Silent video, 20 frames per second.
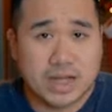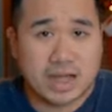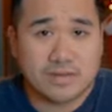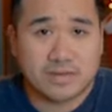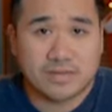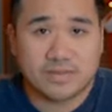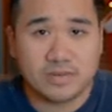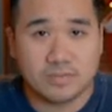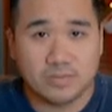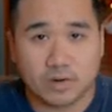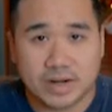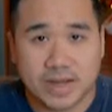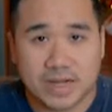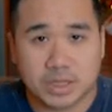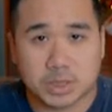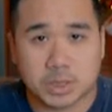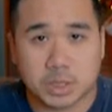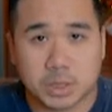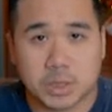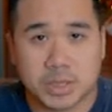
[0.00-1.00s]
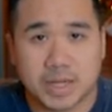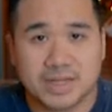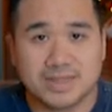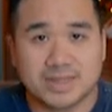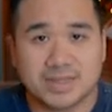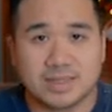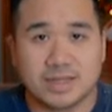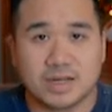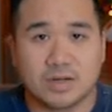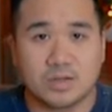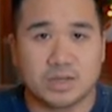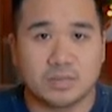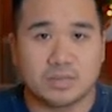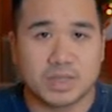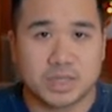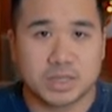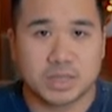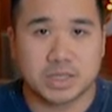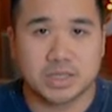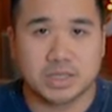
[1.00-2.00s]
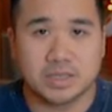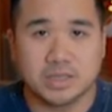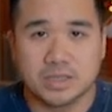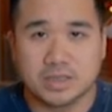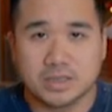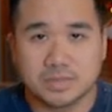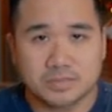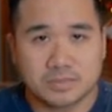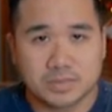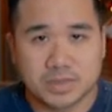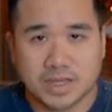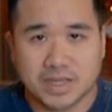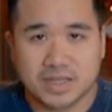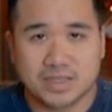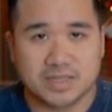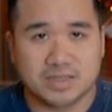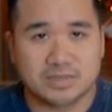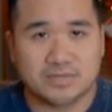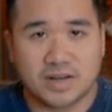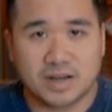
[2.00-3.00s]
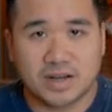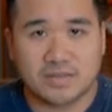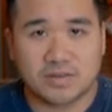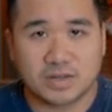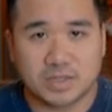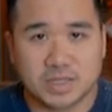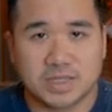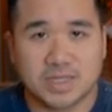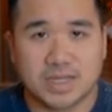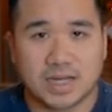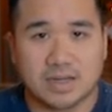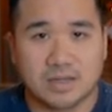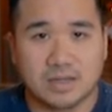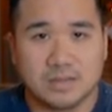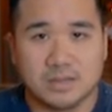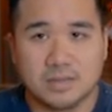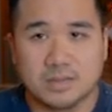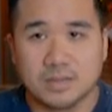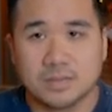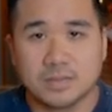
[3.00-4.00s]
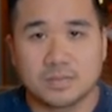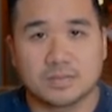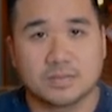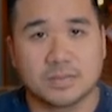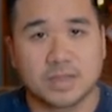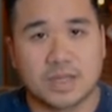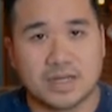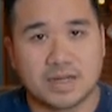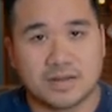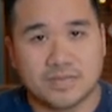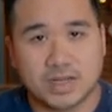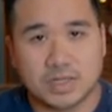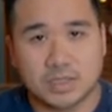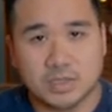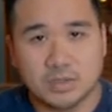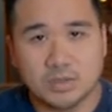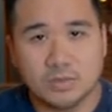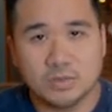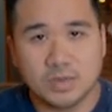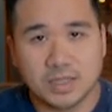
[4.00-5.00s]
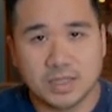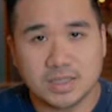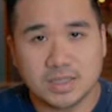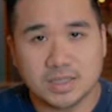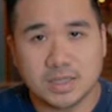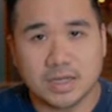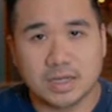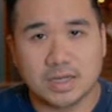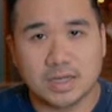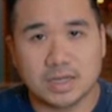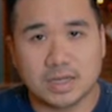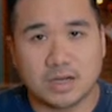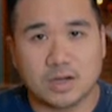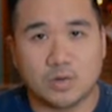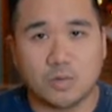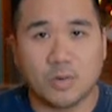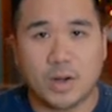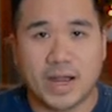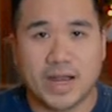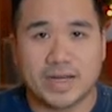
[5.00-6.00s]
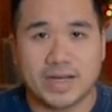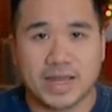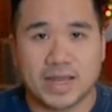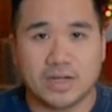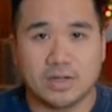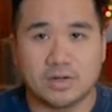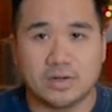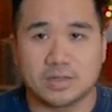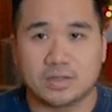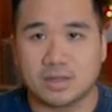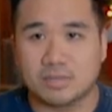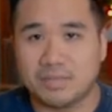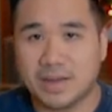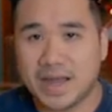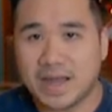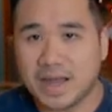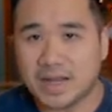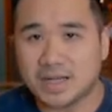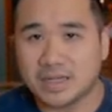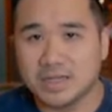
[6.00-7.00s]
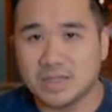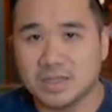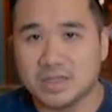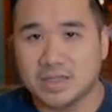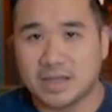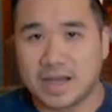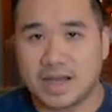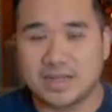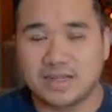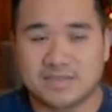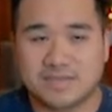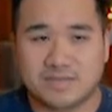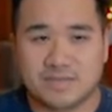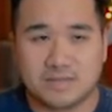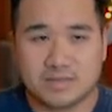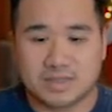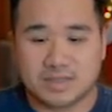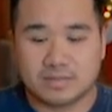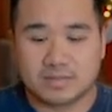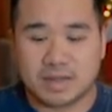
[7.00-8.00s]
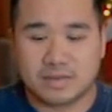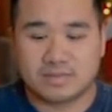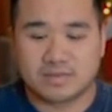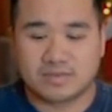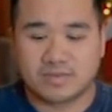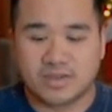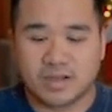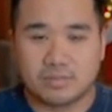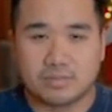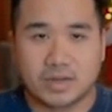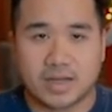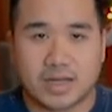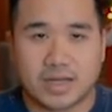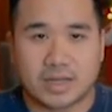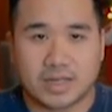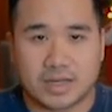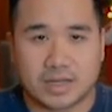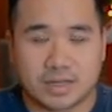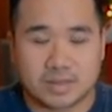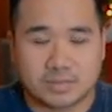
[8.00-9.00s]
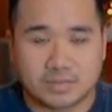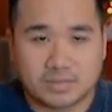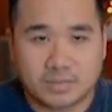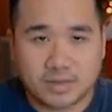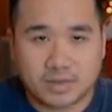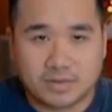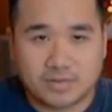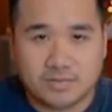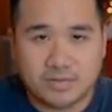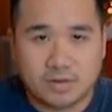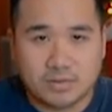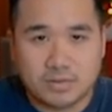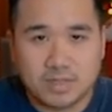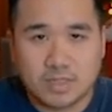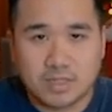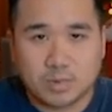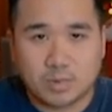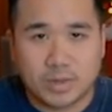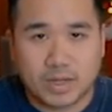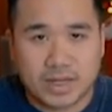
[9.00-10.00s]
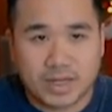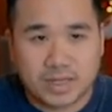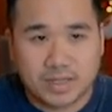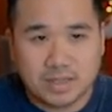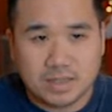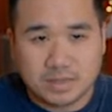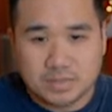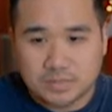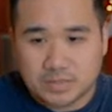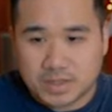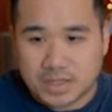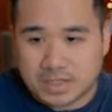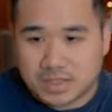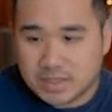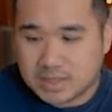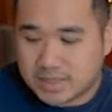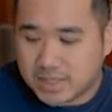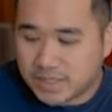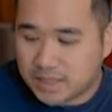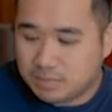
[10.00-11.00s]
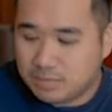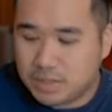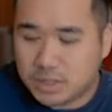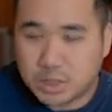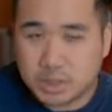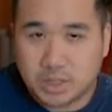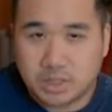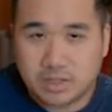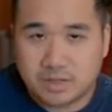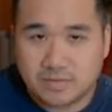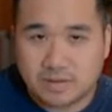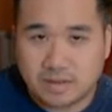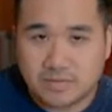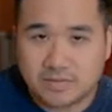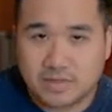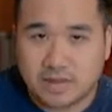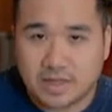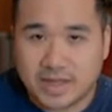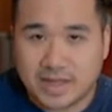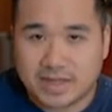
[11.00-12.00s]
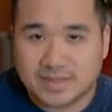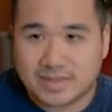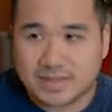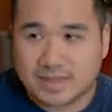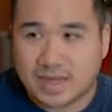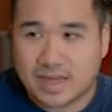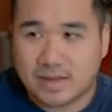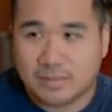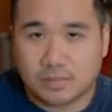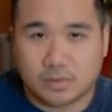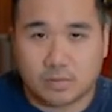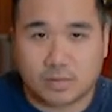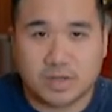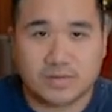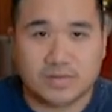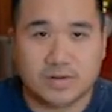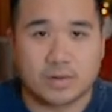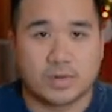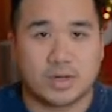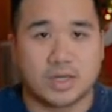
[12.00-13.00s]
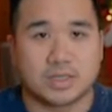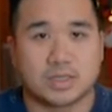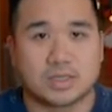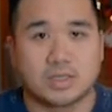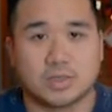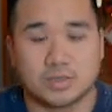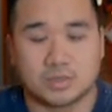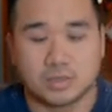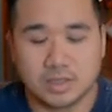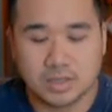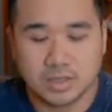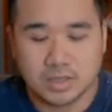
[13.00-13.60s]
have a few more extra friends in there with the picture, it's just very versatile. And if I do want a wide angle in the back, I just sometimes flip my phone this way and just take a picture of the landscape or whatever I want to.